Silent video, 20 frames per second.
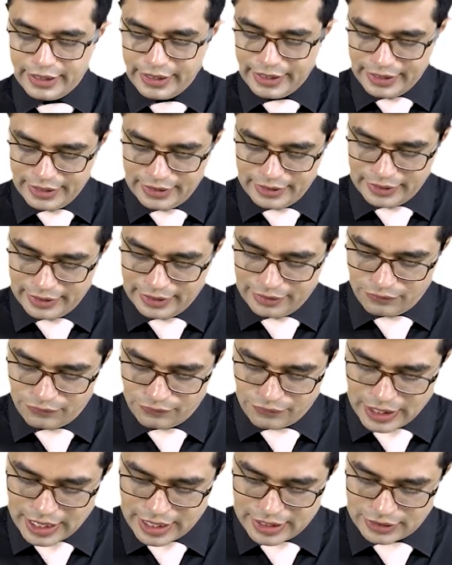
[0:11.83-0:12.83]
In
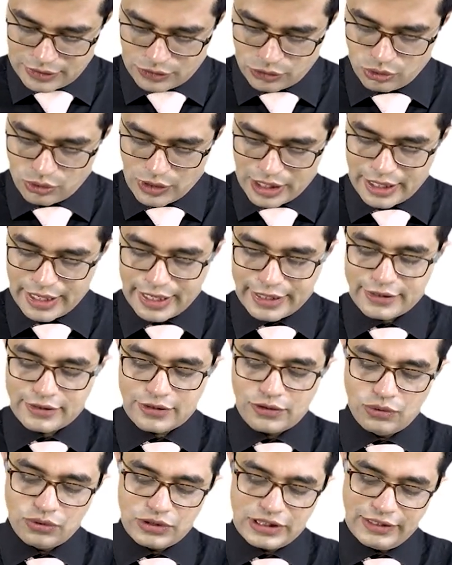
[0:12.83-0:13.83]
infants who are
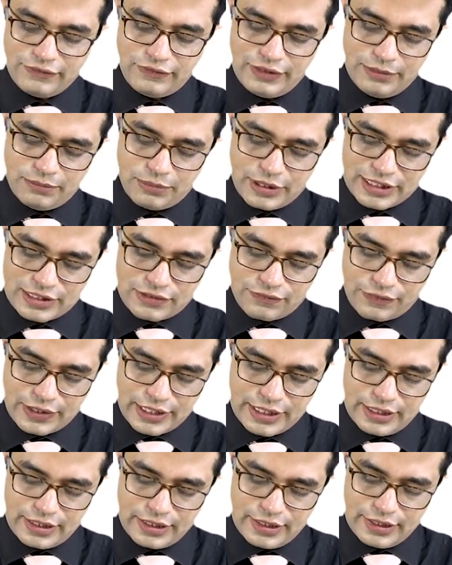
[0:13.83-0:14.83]
exclusively
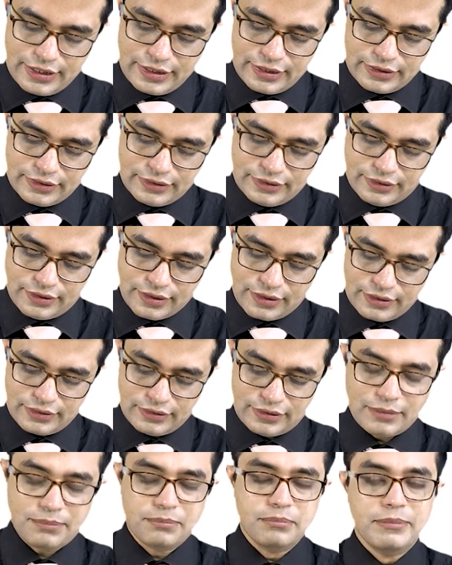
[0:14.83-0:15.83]
breastfed, the,
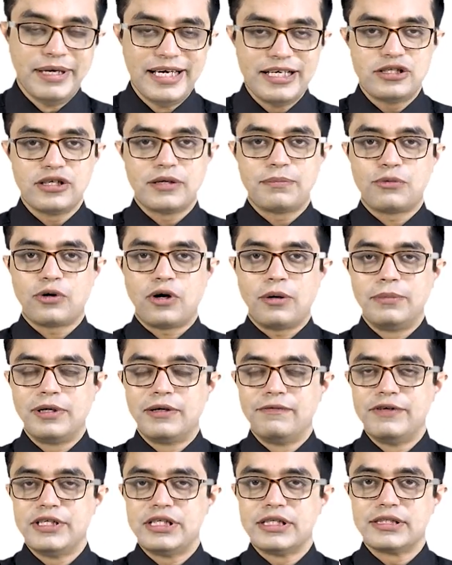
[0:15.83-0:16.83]
the major
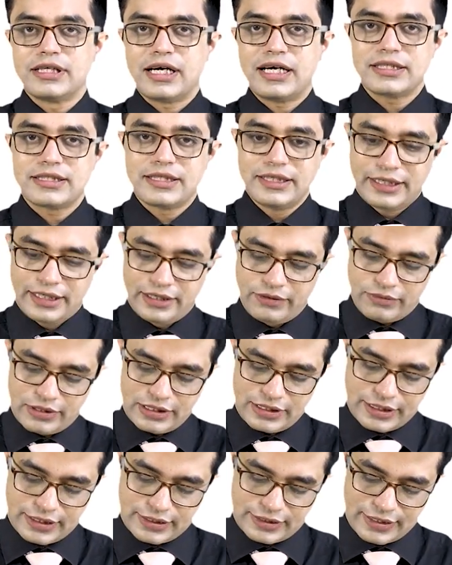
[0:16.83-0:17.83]
problem which is asked in
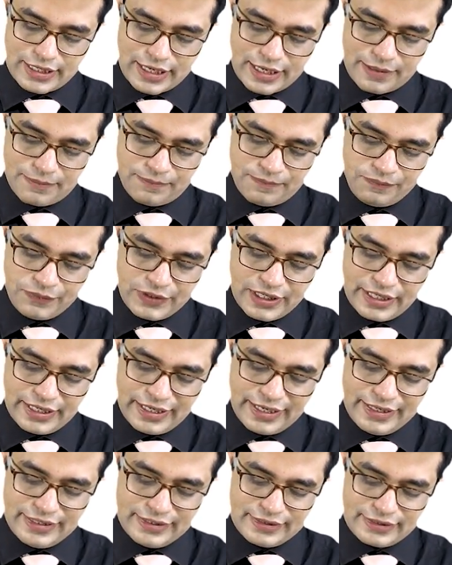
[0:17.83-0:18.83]
entrance exam
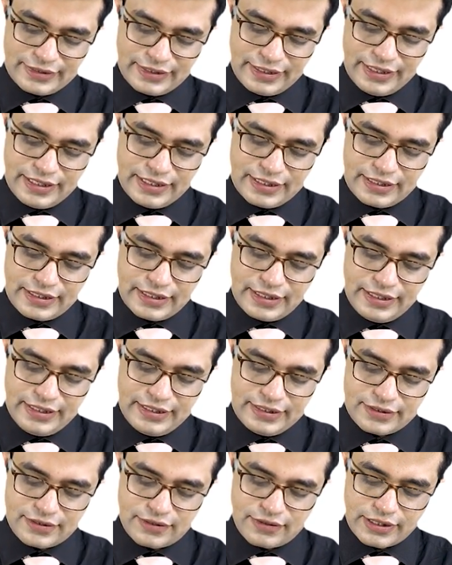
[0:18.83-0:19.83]
is
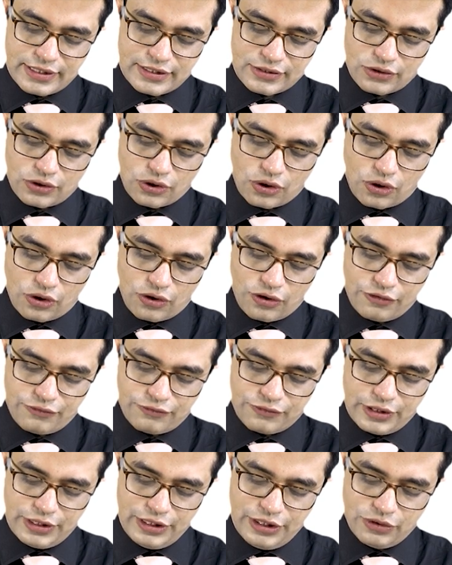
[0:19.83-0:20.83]
increased risk of
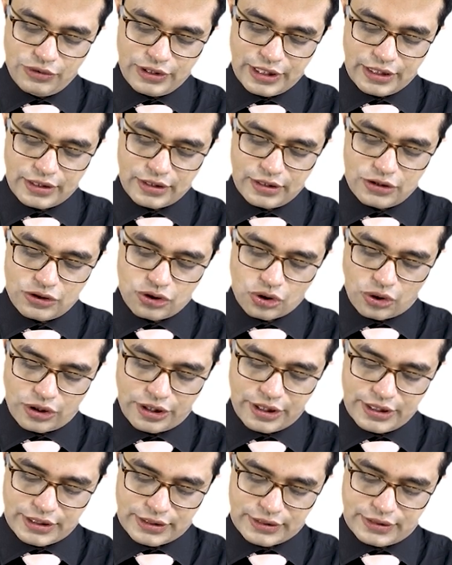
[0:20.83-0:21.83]
neonatal
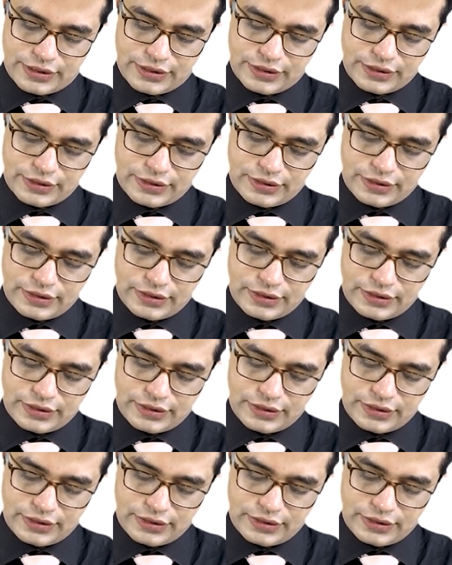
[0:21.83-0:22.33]
jaundice.